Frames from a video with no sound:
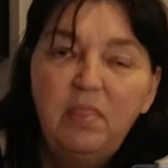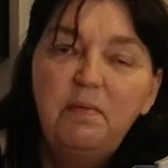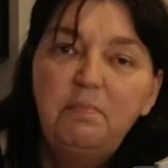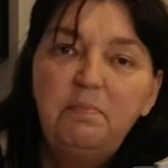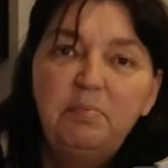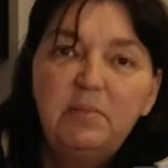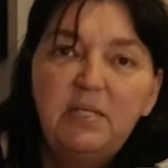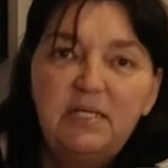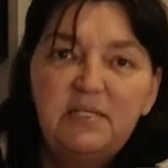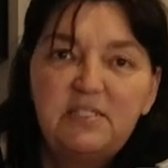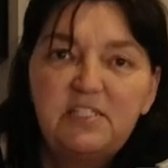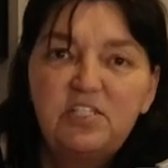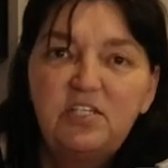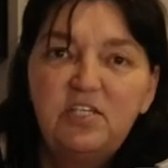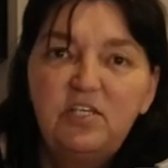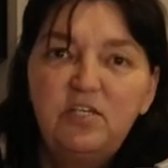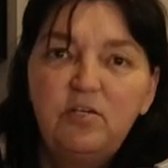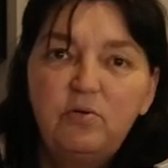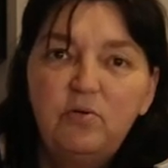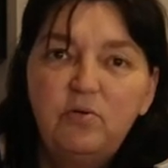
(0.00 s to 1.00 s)
blitz
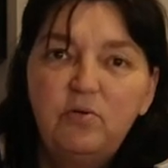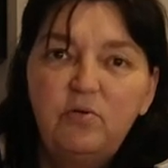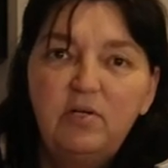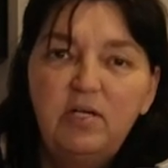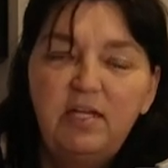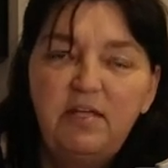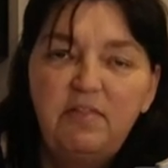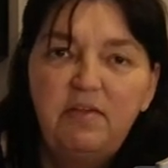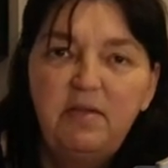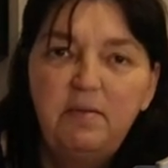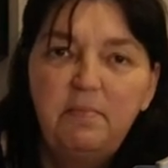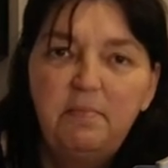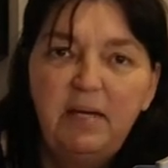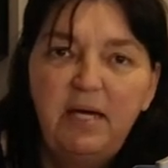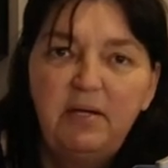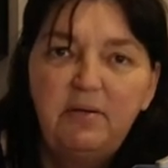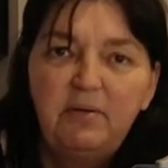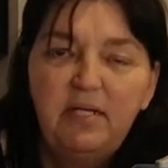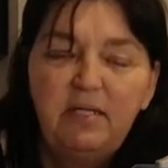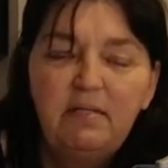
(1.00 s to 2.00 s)
your lithium
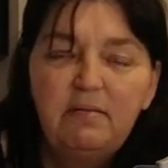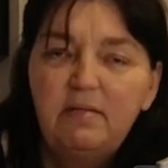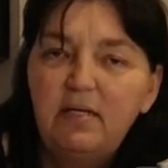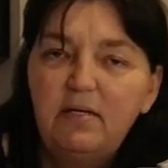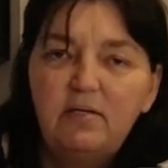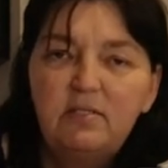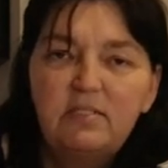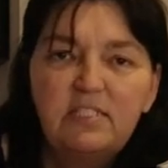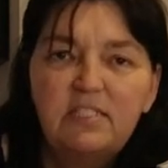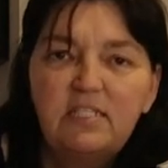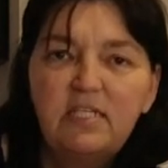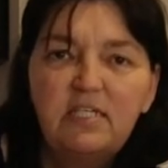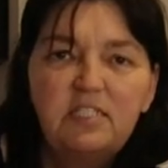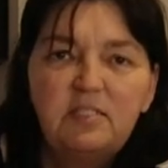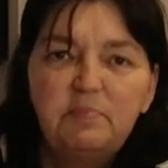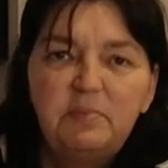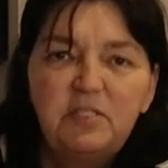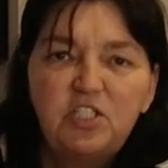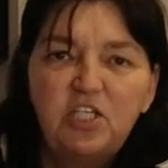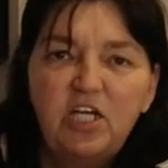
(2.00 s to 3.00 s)
battery. They're not designed
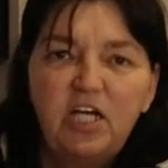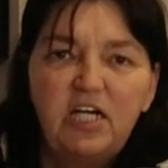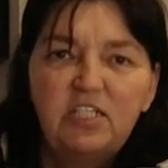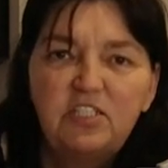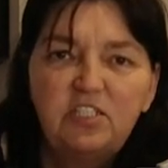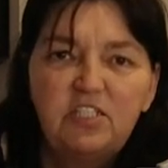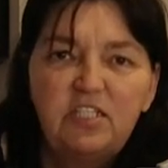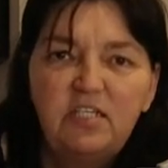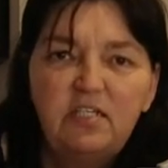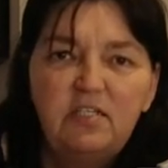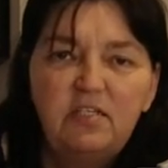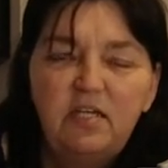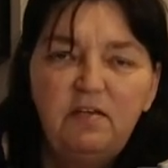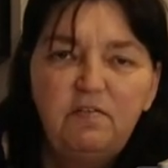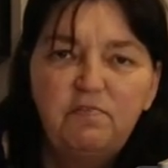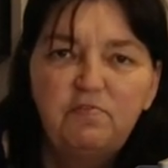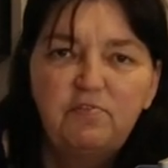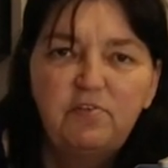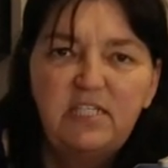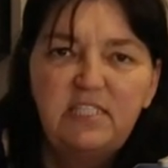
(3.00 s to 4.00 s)
to be charged
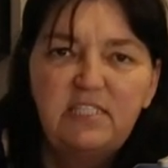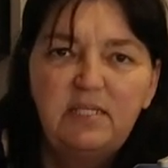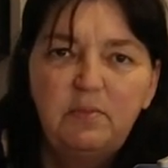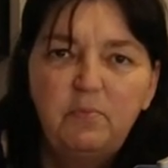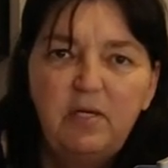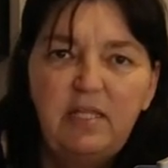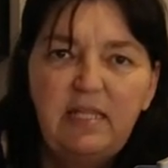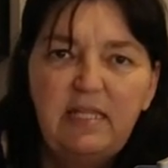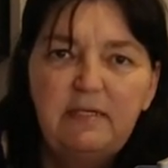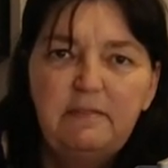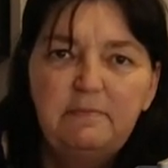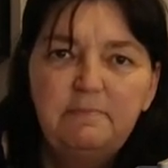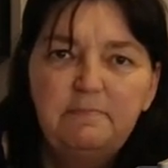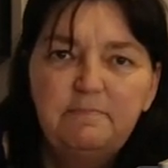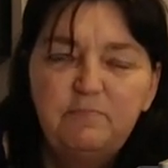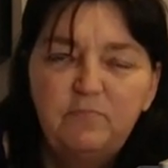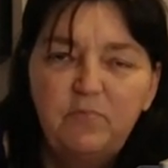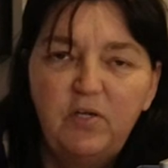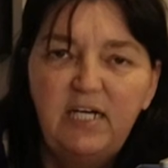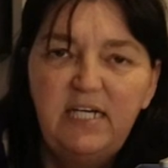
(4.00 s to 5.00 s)
in freezing weather,
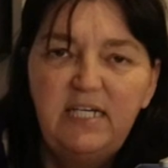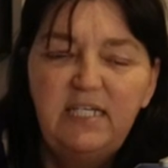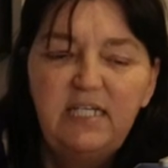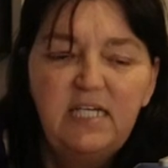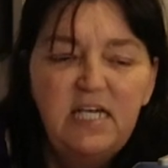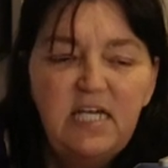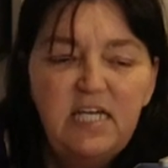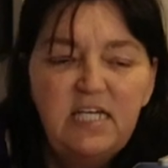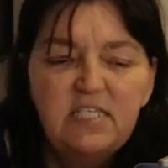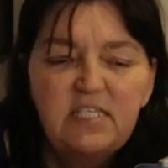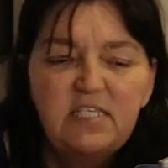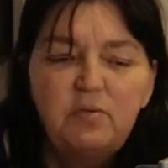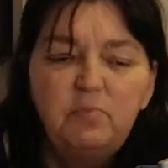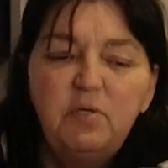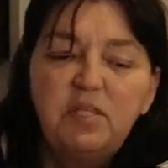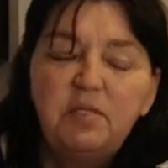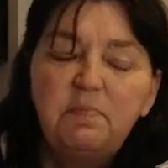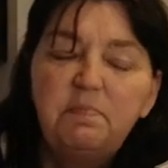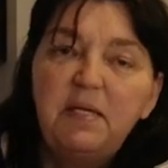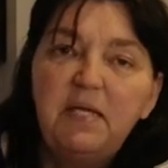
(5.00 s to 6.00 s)
right? So
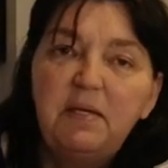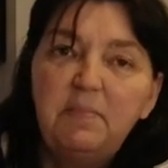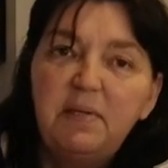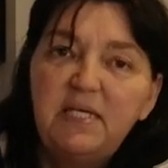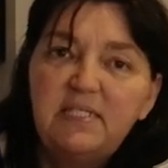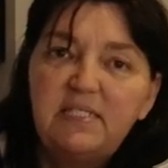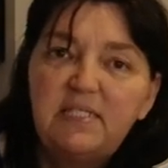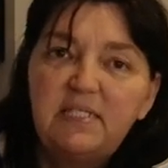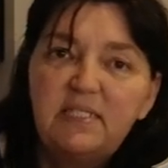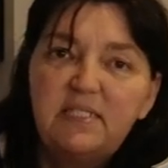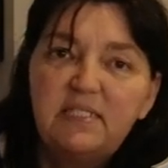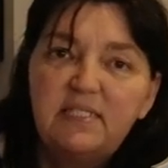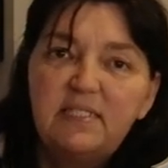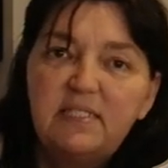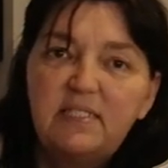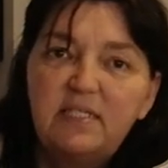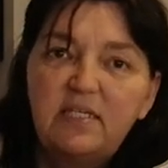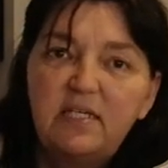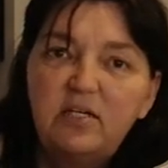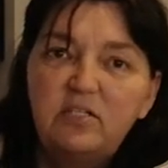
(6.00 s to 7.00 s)
what the BMS does
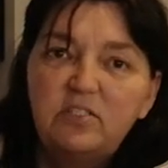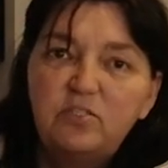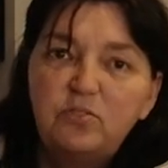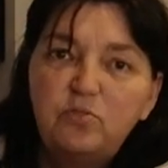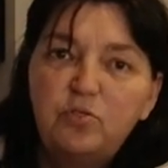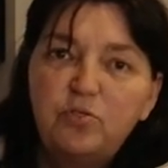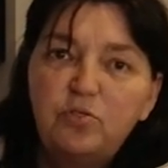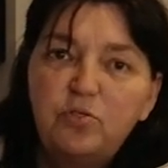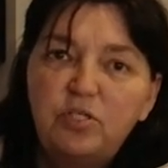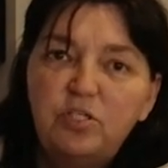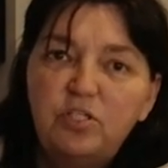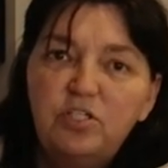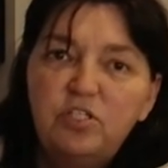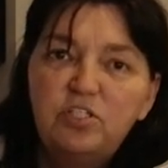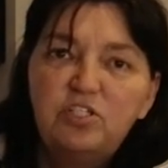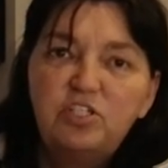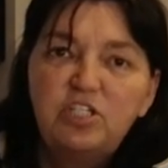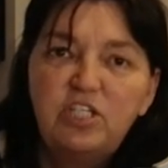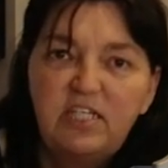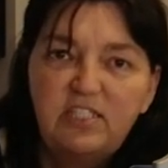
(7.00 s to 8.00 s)
is it goes,
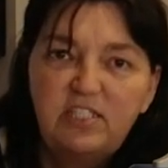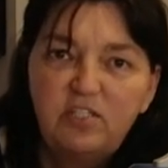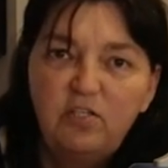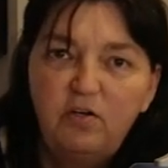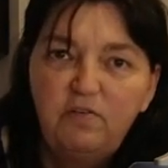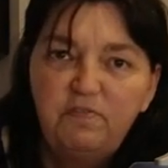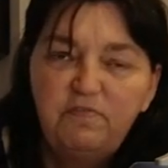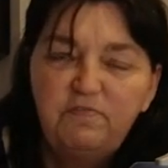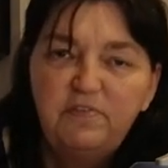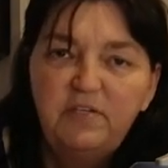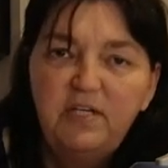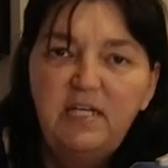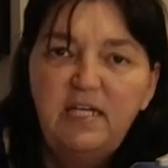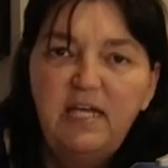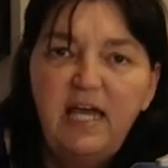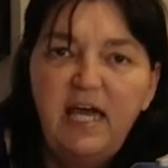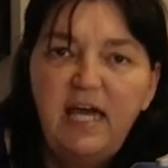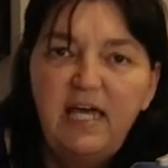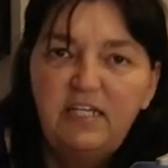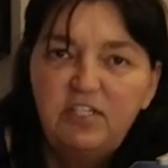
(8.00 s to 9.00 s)
shuts off,
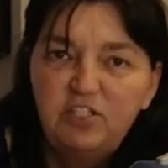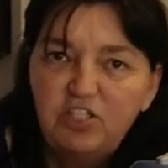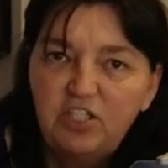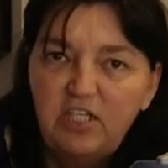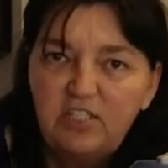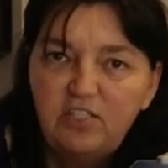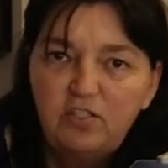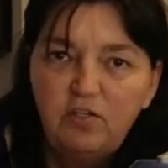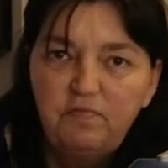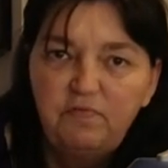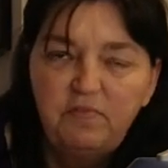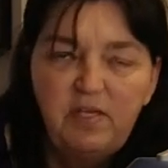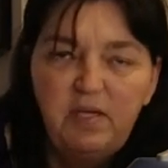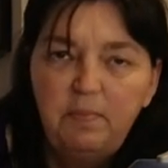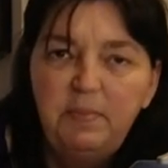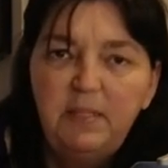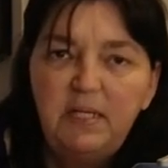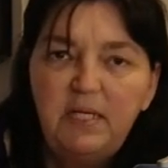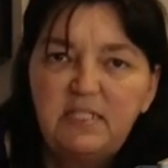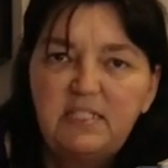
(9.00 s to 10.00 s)
and it shuts off the
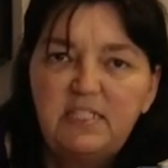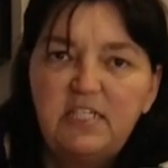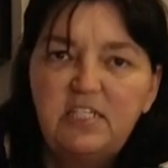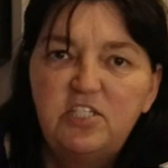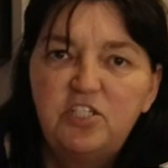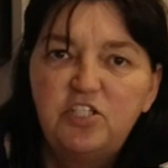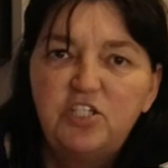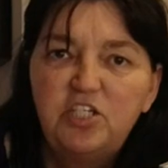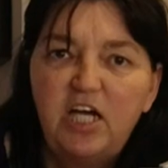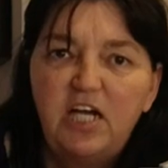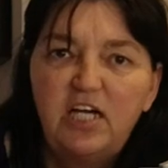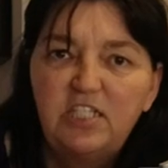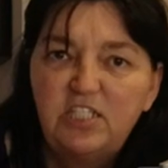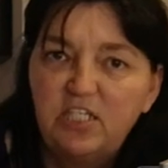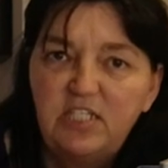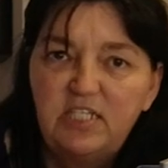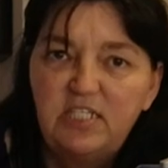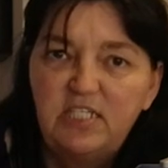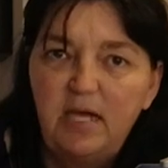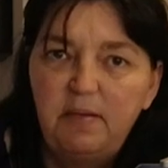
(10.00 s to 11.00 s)
ability to charge
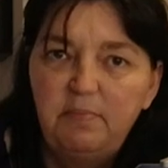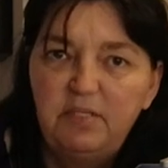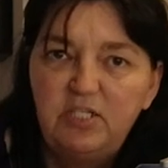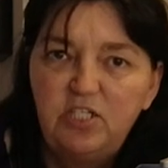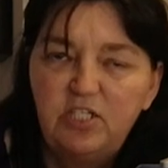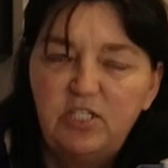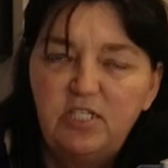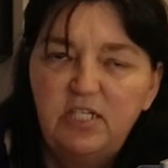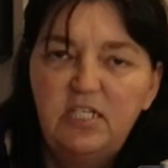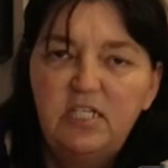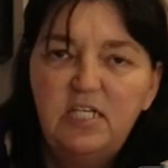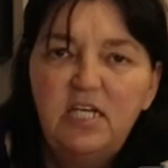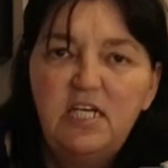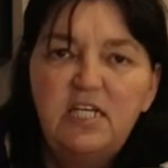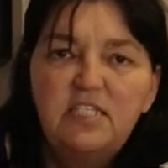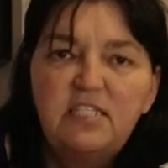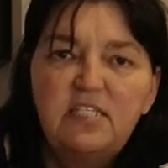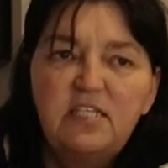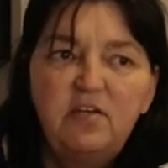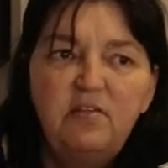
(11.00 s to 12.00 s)
it and damage it.
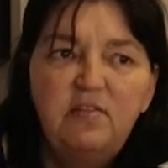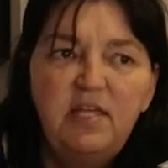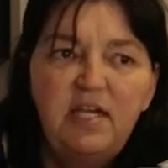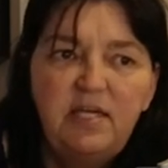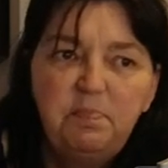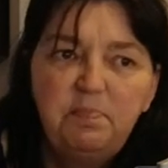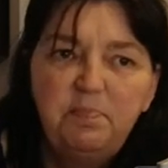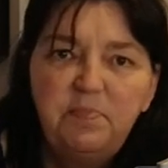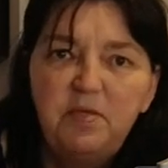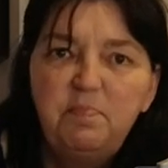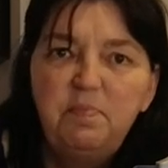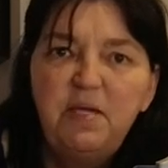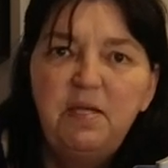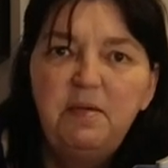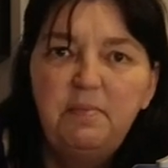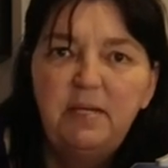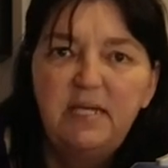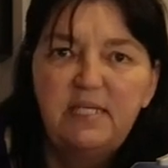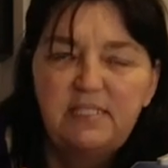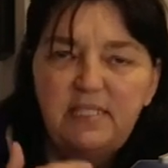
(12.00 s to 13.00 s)
So that the
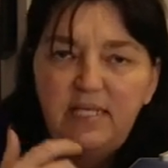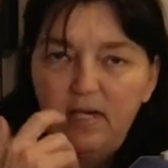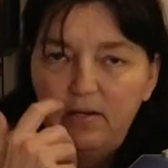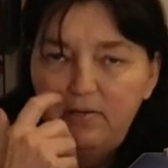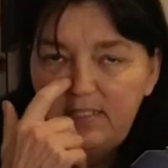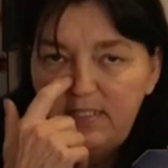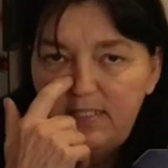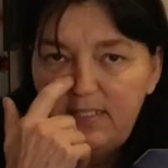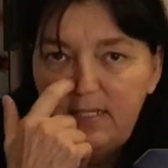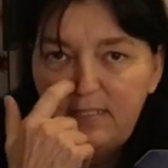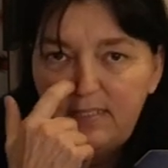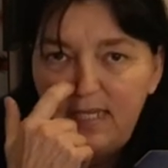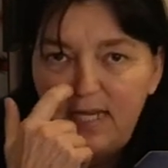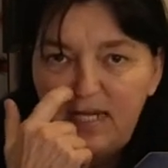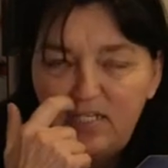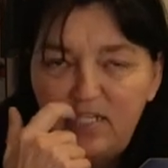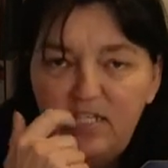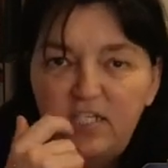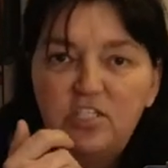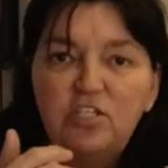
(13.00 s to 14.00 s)
BMS there is
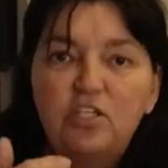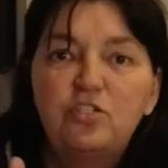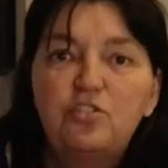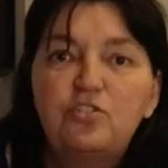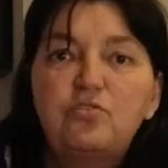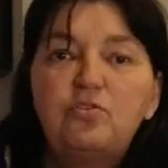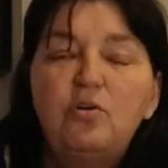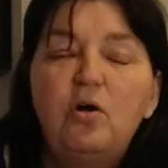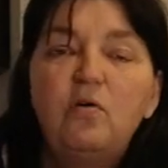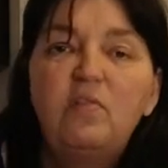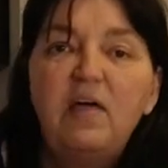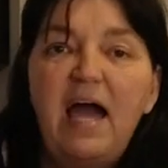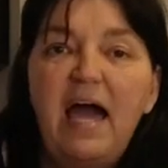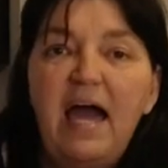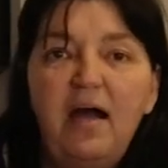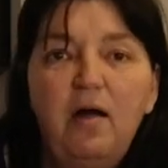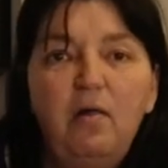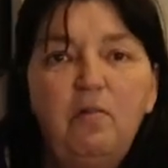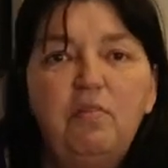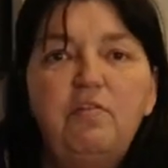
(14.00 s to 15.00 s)
actually to control the
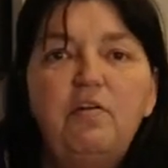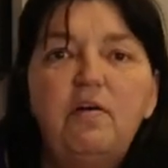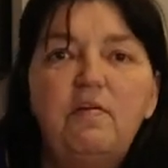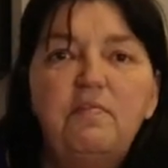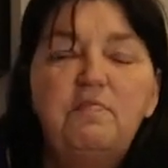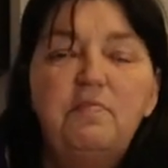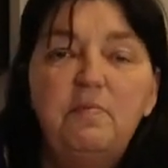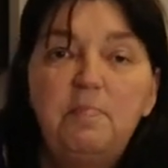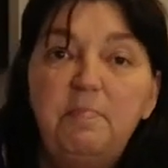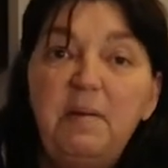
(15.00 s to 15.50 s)
health of the